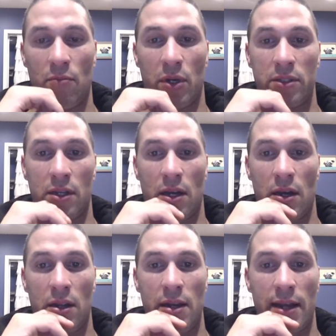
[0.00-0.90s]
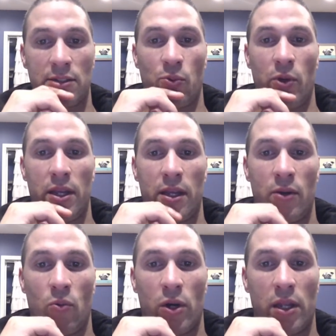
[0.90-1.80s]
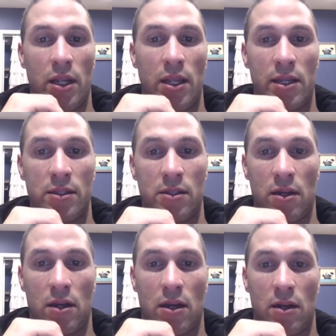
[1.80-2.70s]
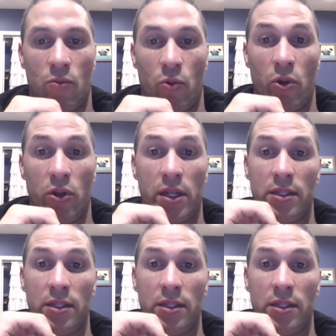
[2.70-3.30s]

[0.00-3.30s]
But next week we're really